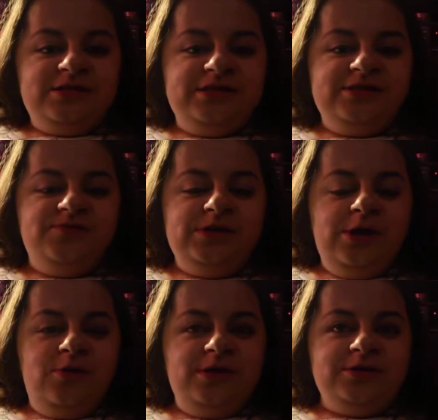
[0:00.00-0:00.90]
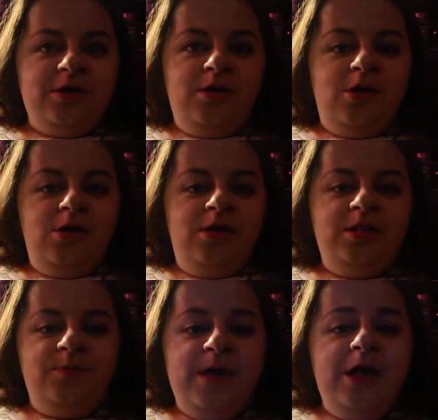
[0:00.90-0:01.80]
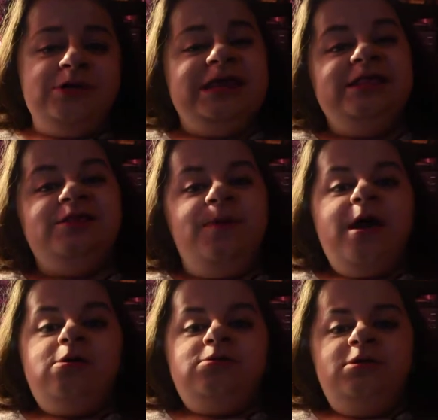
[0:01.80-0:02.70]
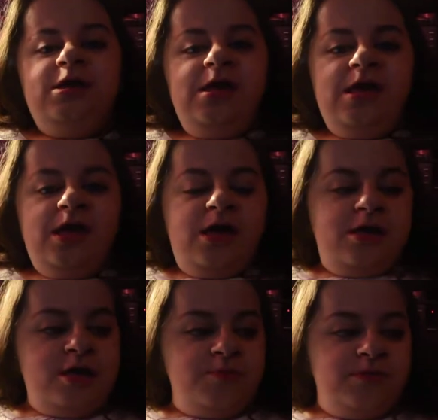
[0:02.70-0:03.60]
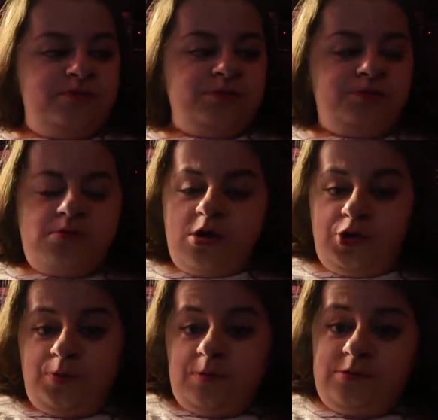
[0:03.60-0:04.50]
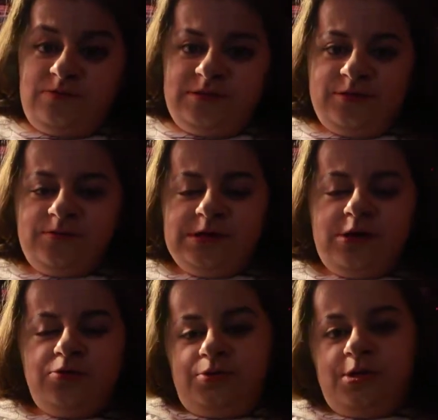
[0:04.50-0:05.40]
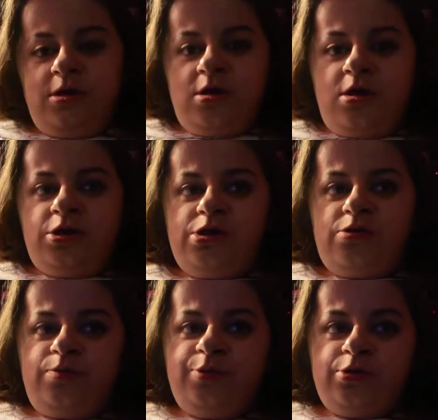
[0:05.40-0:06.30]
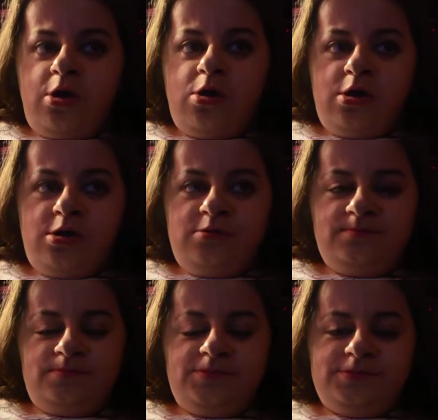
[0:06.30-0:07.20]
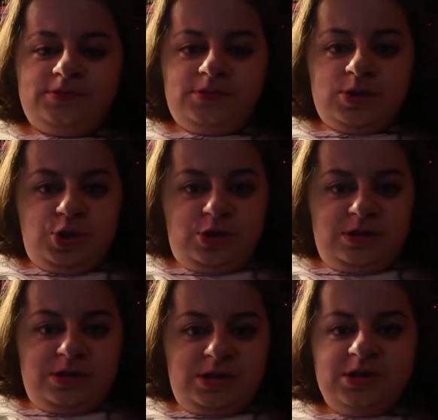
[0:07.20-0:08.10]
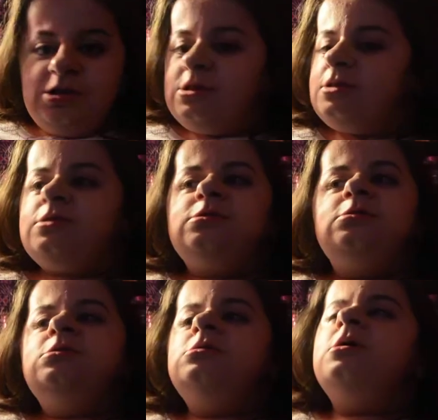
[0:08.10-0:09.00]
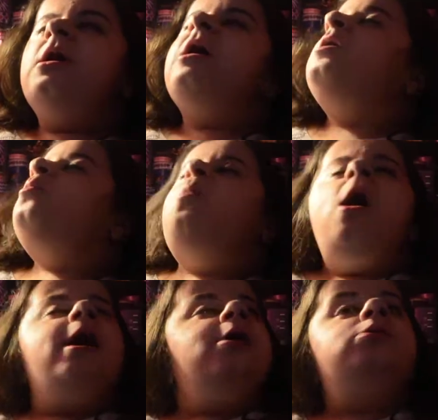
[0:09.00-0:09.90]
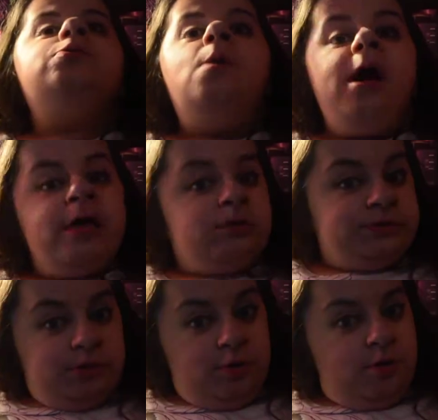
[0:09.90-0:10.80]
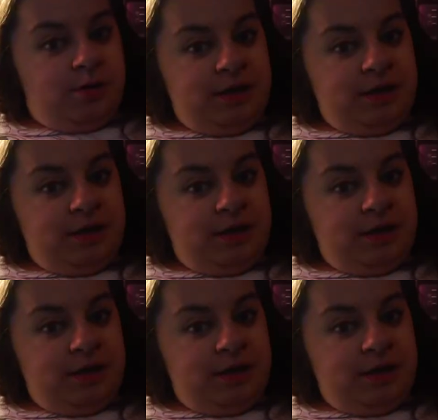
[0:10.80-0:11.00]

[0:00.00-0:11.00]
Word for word: this video is all about Isabel. Um, if you've watched my previous videos, you saw her. She is a wild, wild dog.